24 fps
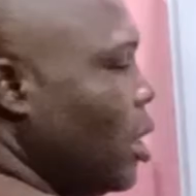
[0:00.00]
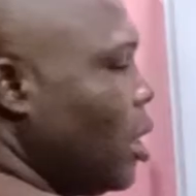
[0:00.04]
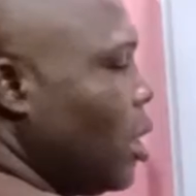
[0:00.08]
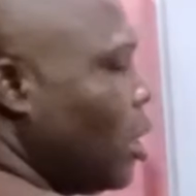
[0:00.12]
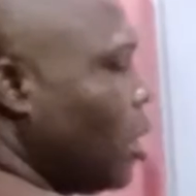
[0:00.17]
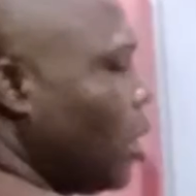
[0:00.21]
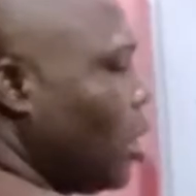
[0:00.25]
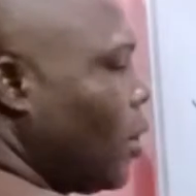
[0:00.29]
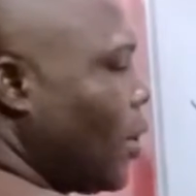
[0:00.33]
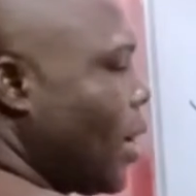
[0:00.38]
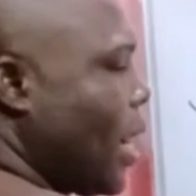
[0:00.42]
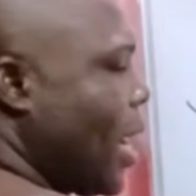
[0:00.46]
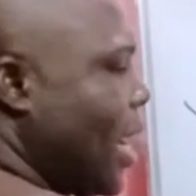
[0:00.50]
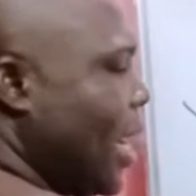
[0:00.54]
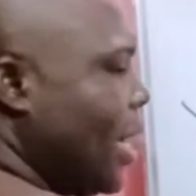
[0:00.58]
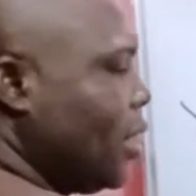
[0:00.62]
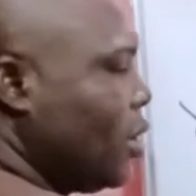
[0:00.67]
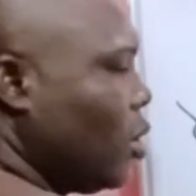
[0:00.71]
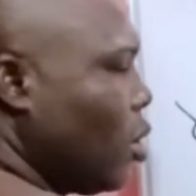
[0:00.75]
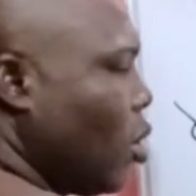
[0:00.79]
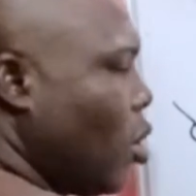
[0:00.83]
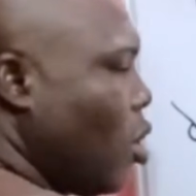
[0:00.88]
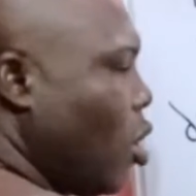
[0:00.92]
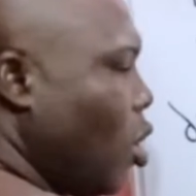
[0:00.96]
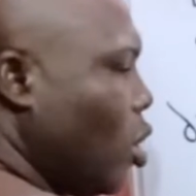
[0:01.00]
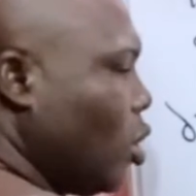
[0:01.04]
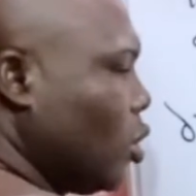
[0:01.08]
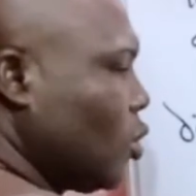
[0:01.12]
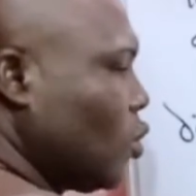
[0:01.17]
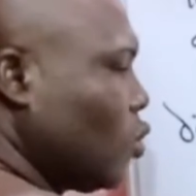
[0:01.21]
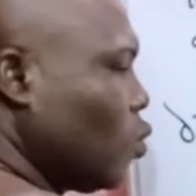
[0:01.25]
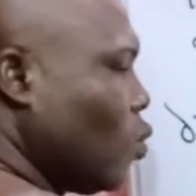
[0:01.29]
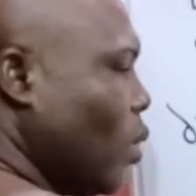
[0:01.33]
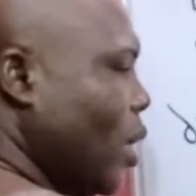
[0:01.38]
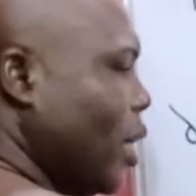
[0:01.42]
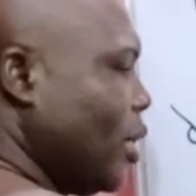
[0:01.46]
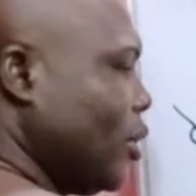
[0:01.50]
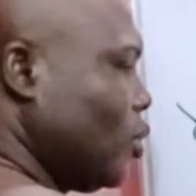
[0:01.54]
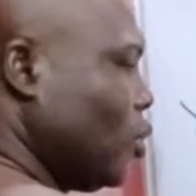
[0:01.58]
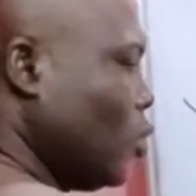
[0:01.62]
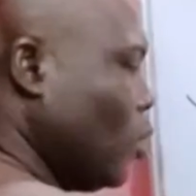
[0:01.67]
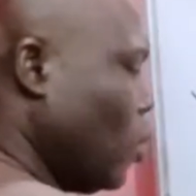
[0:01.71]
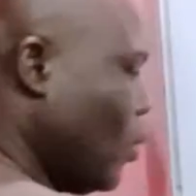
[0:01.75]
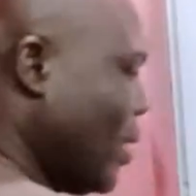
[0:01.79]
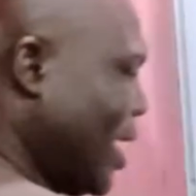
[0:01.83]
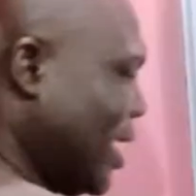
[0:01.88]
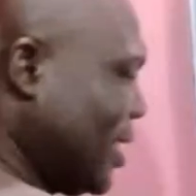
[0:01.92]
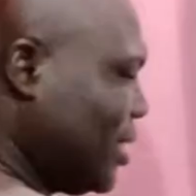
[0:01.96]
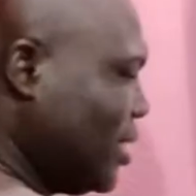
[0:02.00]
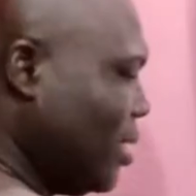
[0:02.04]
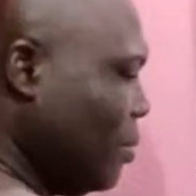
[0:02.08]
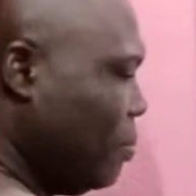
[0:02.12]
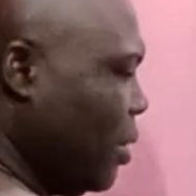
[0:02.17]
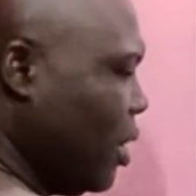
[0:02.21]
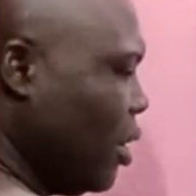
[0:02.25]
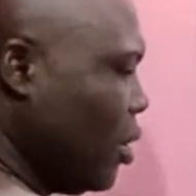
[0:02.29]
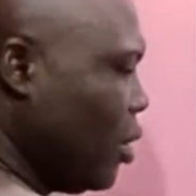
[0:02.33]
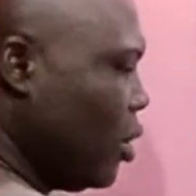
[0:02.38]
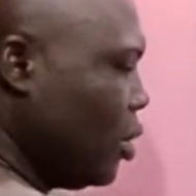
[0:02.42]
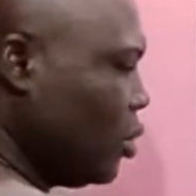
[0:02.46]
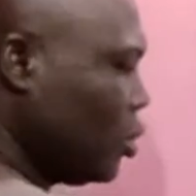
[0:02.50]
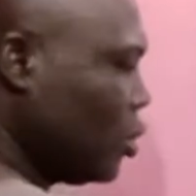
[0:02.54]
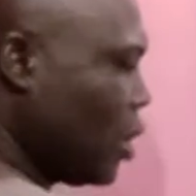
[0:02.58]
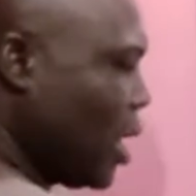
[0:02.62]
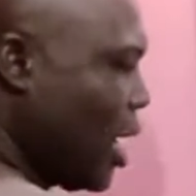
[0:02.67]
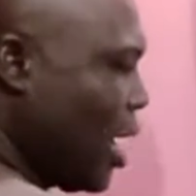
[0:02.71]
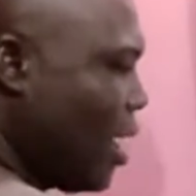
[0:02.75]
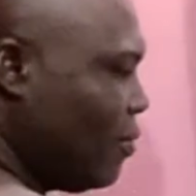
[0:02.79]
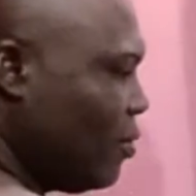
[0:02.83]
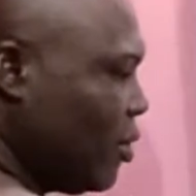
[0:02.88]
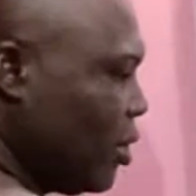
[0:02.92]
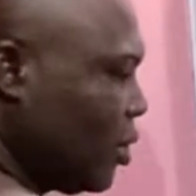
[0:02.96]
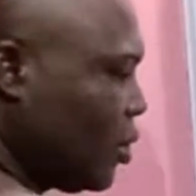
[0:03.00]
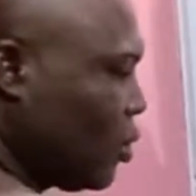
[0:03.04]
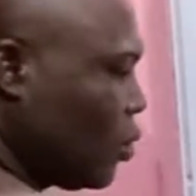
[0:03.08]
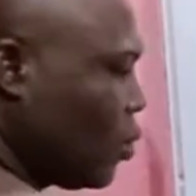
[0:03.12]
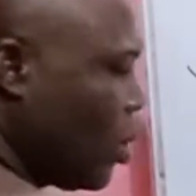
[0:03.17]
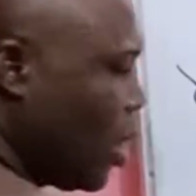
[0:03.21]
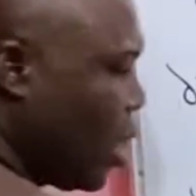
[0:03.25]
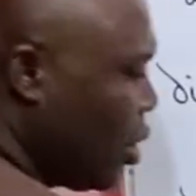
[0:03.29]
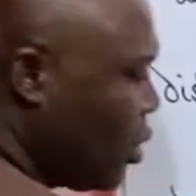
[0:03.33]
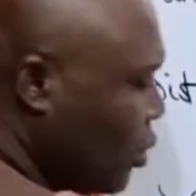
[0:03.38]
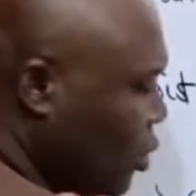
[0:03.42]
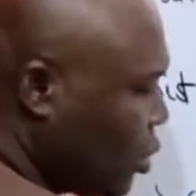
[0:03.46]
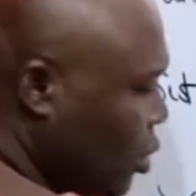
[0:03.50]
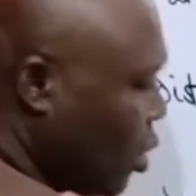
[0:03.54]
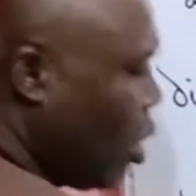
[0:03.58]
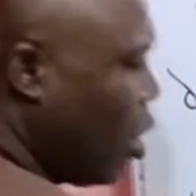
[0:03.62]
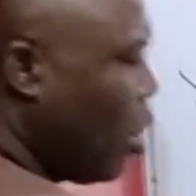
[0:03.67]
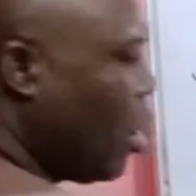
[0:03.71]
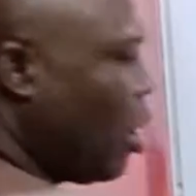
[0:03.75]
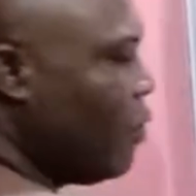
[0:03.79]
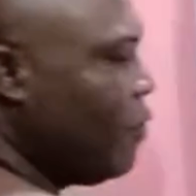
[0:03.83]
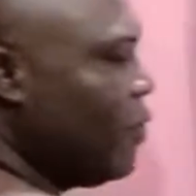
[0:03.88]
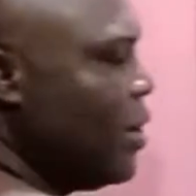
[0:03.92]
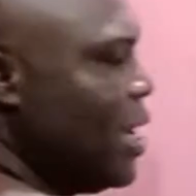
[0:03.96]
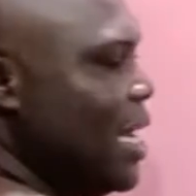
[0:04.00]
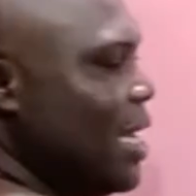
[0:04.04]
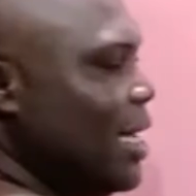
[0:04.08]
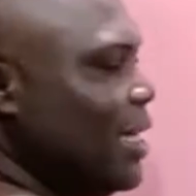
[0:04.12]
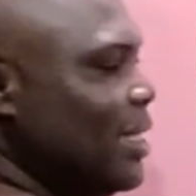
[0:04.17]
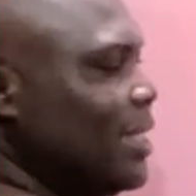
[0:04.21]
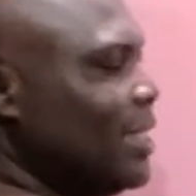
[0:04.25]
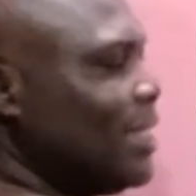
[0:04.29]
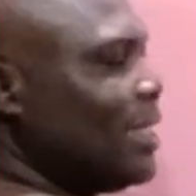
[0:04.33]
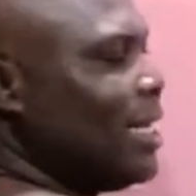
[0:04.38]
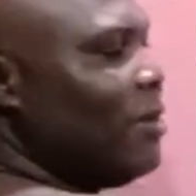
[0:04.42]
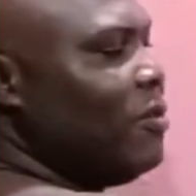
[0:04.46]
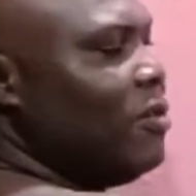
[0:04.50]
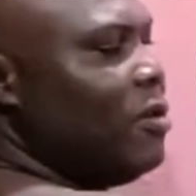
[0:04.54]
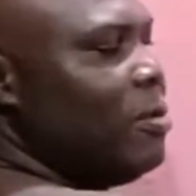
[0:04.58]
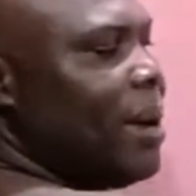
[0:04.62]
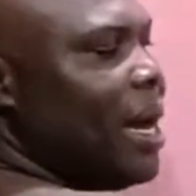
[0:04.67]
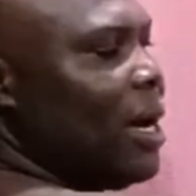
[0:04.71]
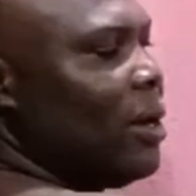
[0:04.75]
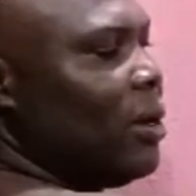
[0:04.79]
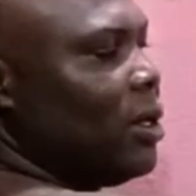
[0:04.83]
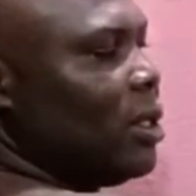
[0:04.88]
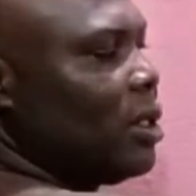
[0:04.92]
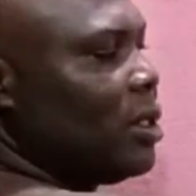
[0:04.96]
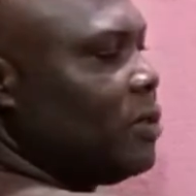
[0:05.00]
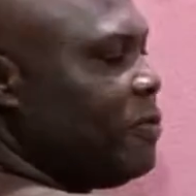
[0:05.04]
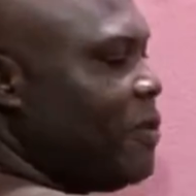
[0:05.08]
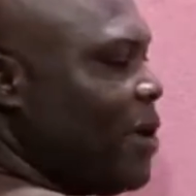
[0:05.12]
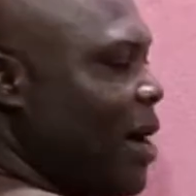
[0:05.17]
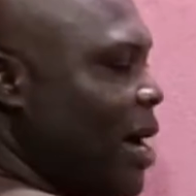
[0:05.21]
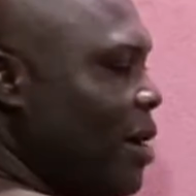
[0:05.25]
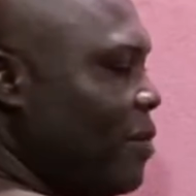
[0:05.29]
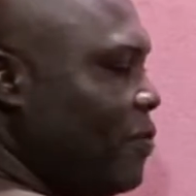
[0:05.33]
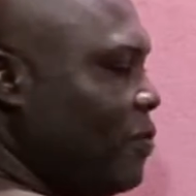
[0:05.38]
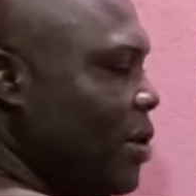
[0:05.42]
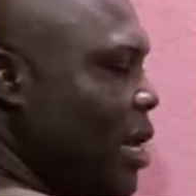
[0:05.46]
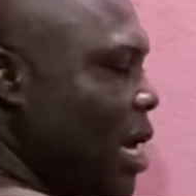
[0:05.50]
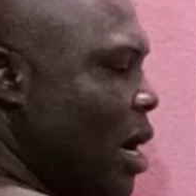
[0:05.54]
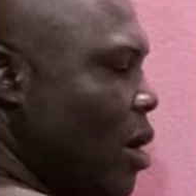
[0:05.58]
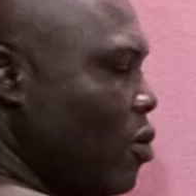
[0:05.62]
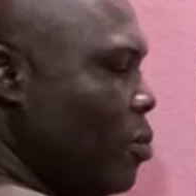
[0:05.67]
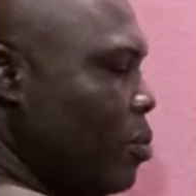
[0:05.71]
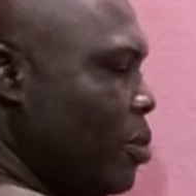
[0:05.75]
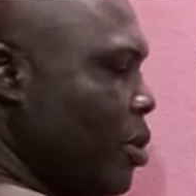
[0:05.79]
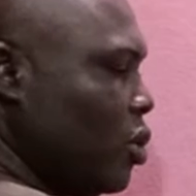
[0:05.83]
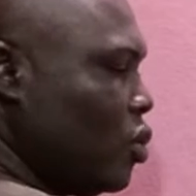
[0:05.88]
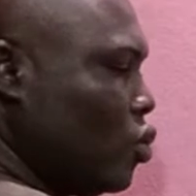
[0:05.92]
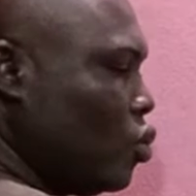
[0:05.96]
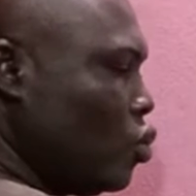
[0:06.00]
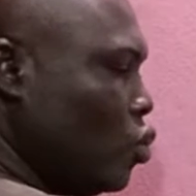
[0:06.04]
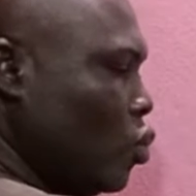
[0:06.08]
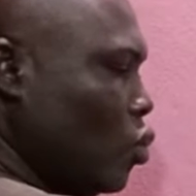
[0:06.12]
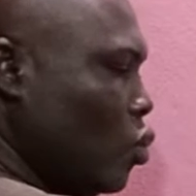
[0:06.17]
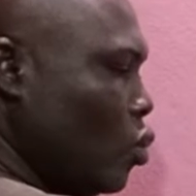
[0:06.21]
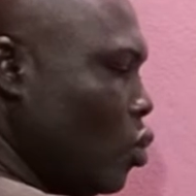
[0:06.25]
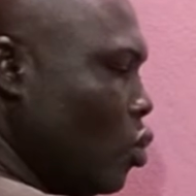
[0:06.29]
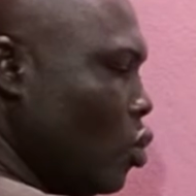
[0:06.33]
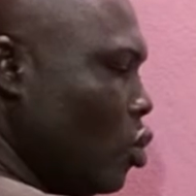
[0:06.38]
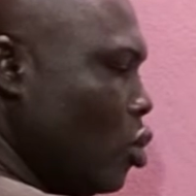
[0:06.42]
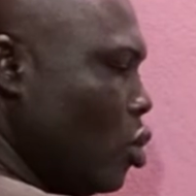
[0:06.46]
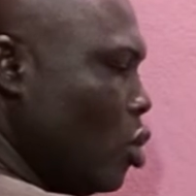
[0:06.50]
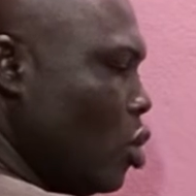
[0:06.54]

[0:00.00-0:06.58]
Alright, all squared. So we are simply going to have the square root of 7 minus 5. That will be 2.